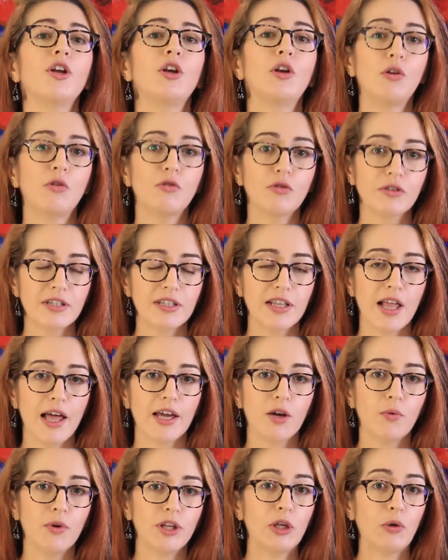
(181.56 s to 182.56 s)
looks
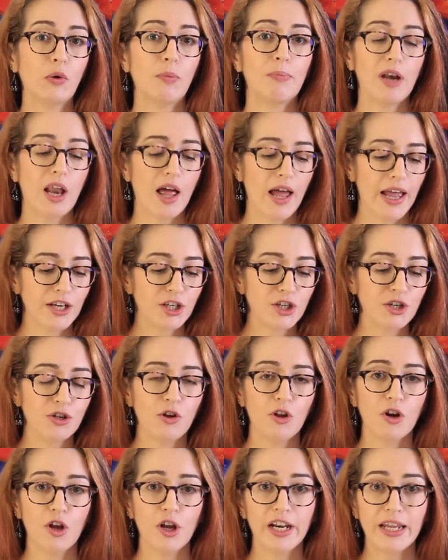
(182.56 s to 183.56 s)
like when you apply it to
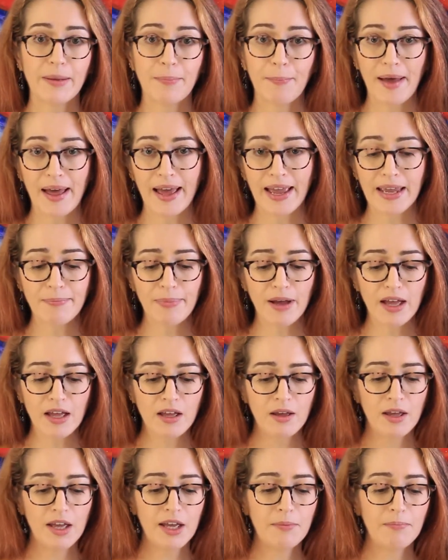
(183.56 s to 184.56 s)
not only paper,
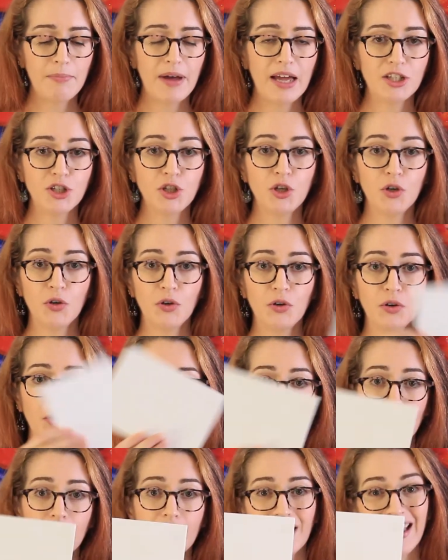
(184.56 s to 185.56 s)
but to
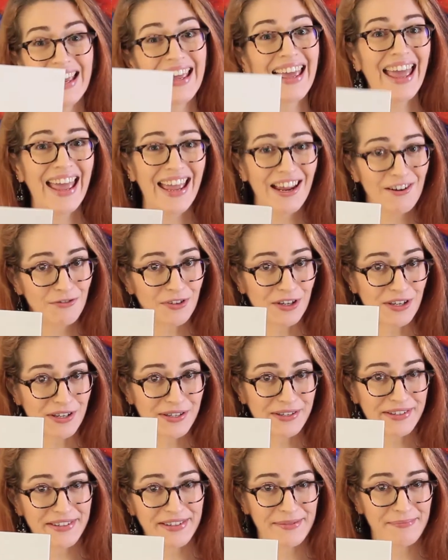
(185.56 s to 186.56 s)

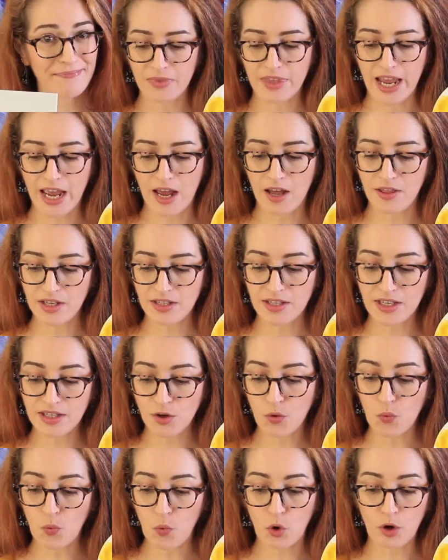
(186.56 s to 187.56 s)
canvas. Now, this is a
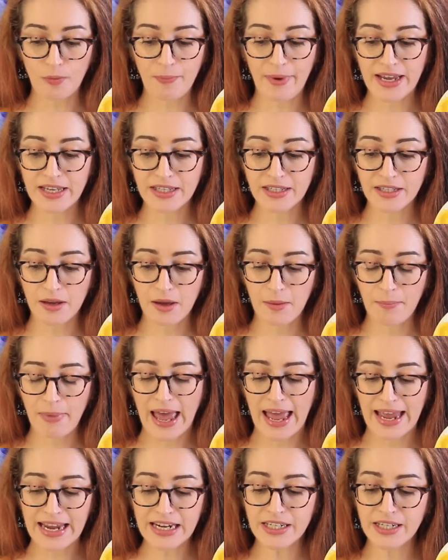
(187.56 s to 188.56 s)
water-based
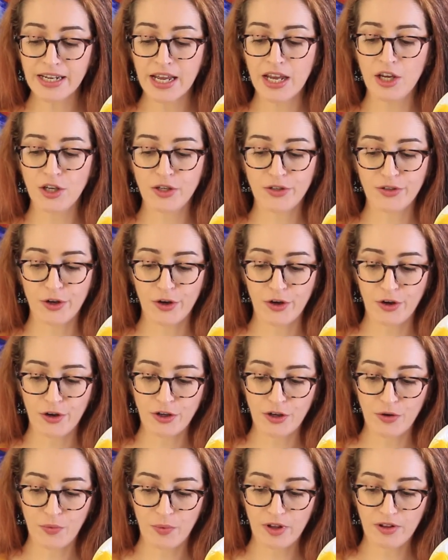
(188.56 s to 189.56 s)
paint, so
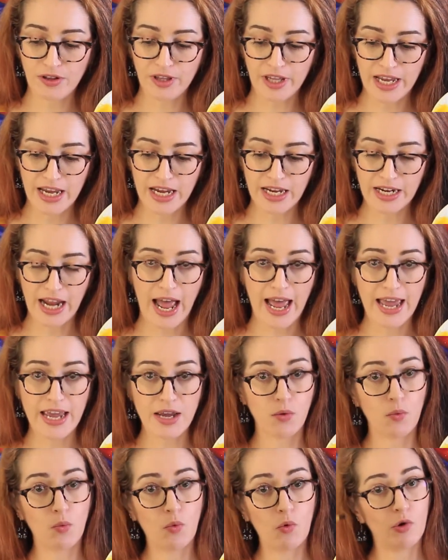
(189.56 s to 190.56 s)
you will need a
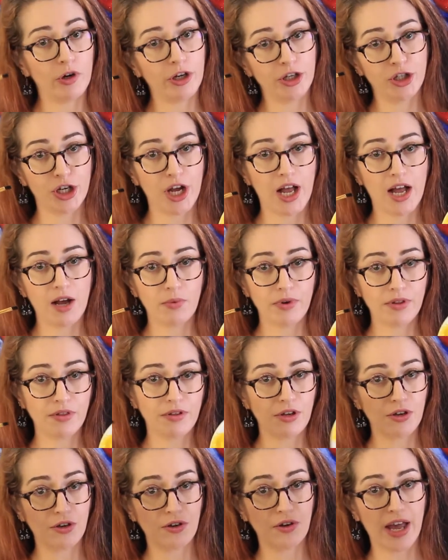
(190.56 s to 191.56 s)
water jar with
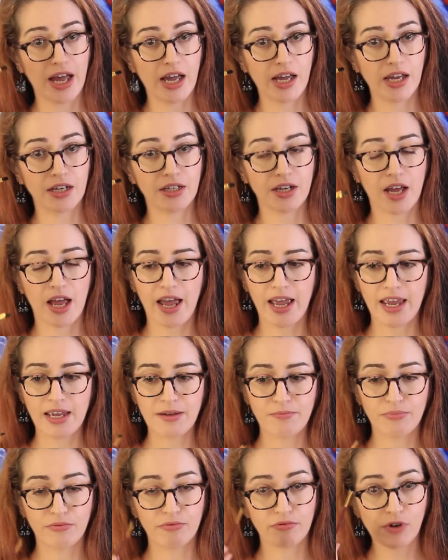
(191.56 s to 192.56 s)
you and a
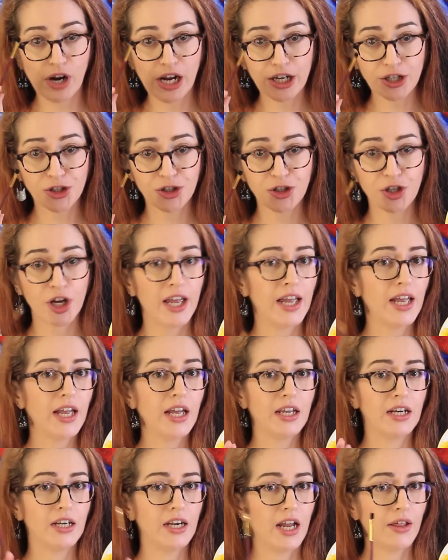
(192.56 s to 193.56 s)
brush.
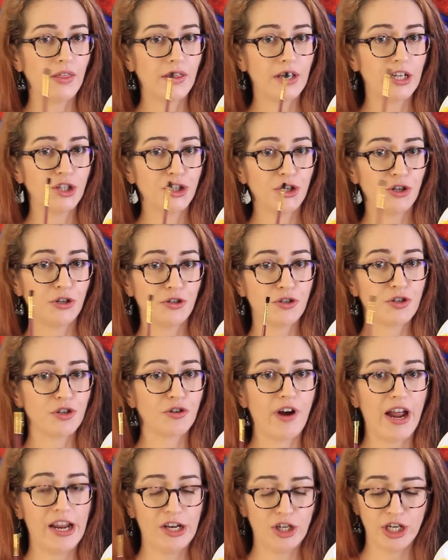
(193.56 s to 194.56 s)
Nothing too
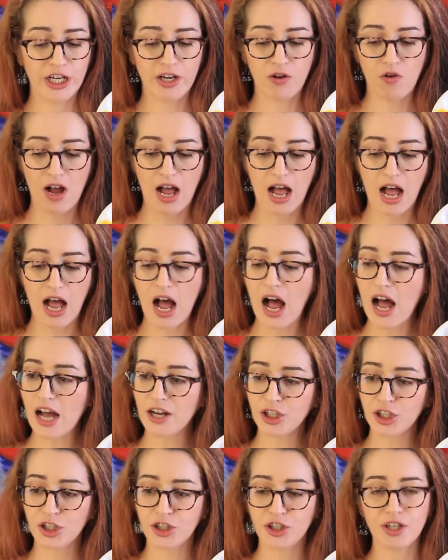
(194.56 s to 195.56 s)
scratchy or
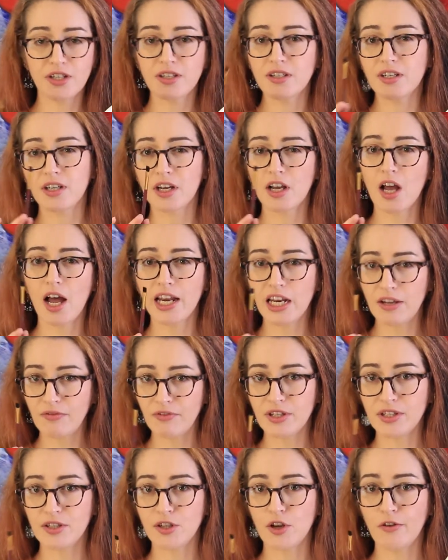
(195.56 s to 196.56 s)
harsh, just a kind of a
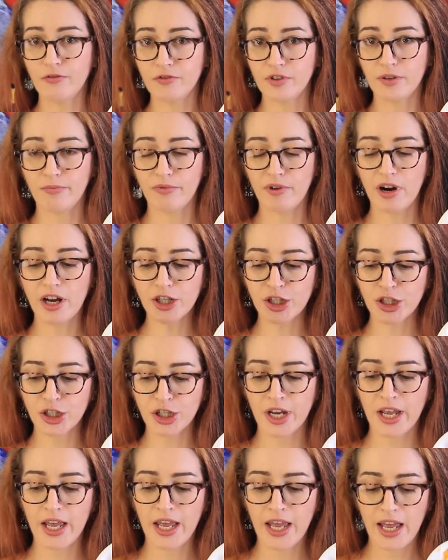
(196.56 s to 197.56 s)
softer brush.
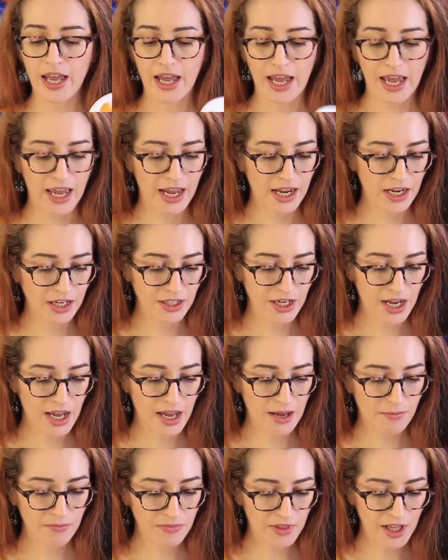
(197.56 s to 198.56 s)
And
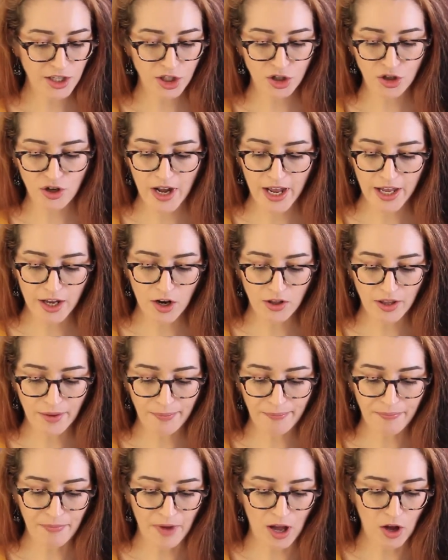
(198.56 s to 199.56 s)
let's try it on
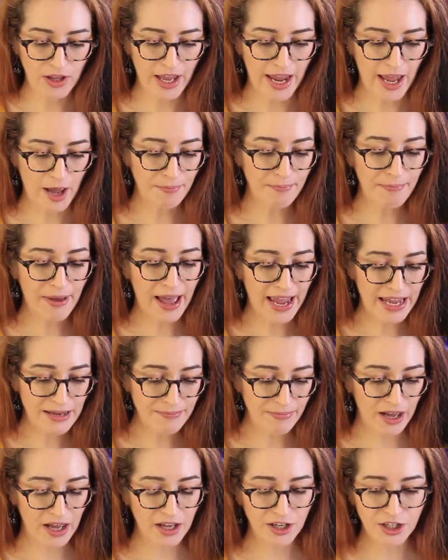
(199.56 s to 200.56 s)
our
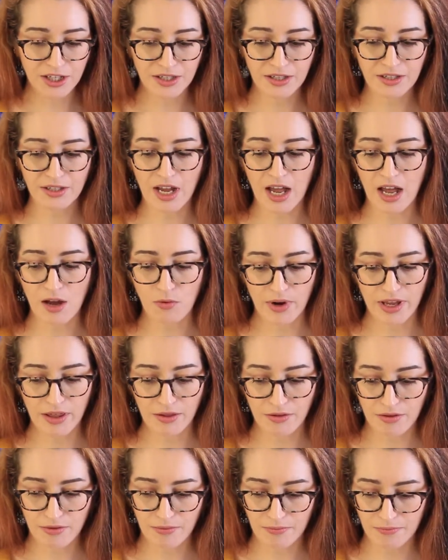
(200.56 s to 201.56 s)
paper to start
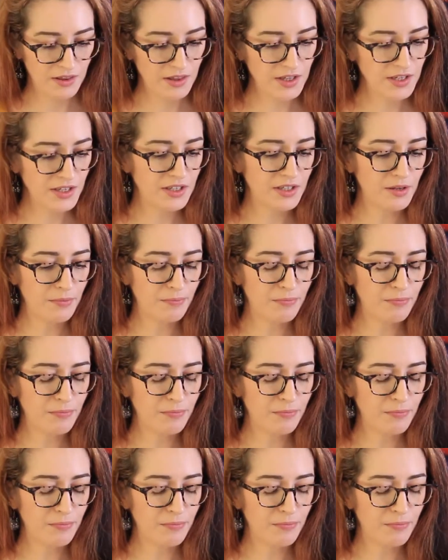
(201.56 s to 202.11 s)
with. This is a